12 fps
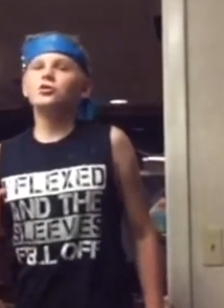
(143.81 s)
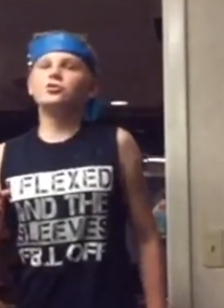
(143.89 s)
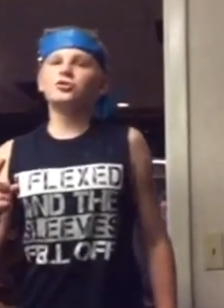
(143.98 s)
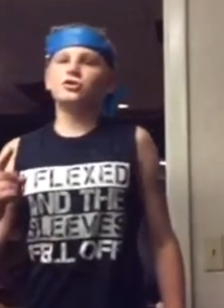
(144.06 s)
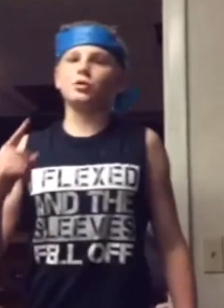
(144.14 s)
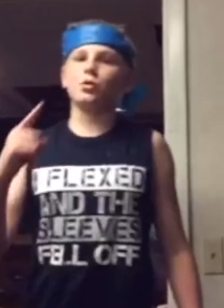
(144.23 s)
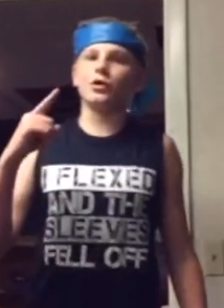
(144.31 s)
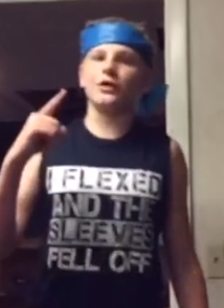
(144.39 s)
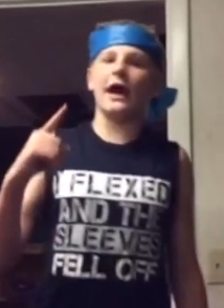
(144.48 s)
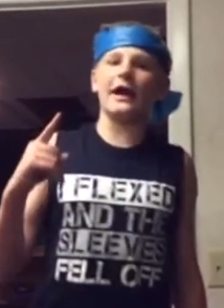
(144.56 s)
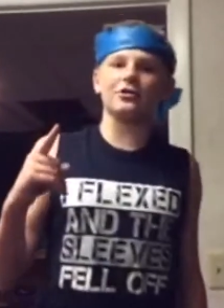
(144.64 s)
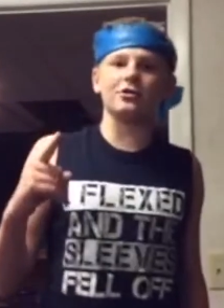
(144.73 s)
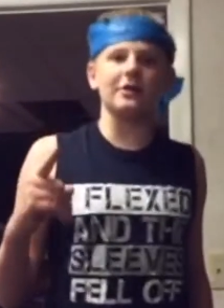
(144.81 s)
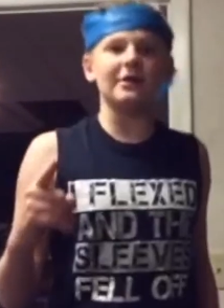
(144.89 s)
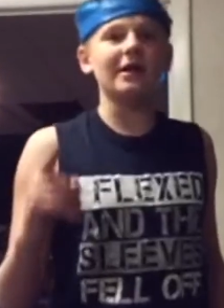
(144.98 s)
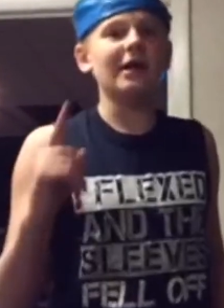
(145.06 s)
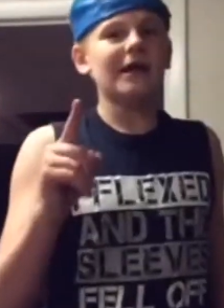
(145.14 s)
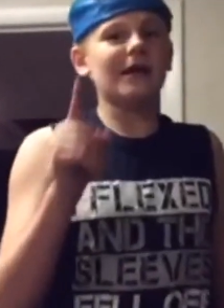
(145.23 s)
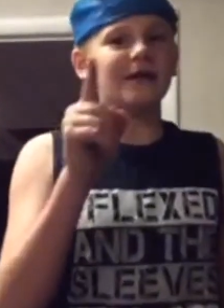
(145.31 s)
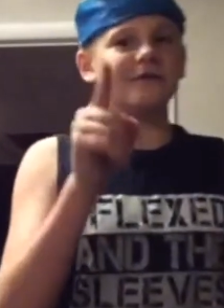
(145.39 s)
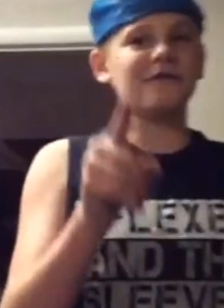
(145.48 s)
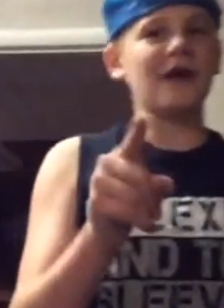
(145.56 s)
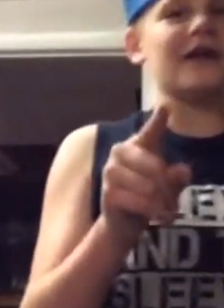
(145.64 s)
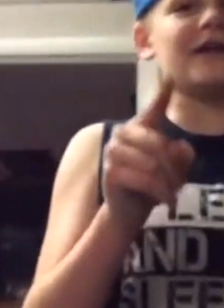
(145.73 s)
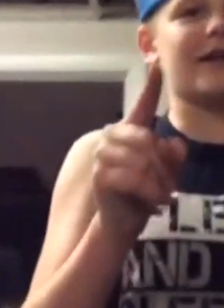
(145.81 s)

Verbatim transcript: use the word athlete in vain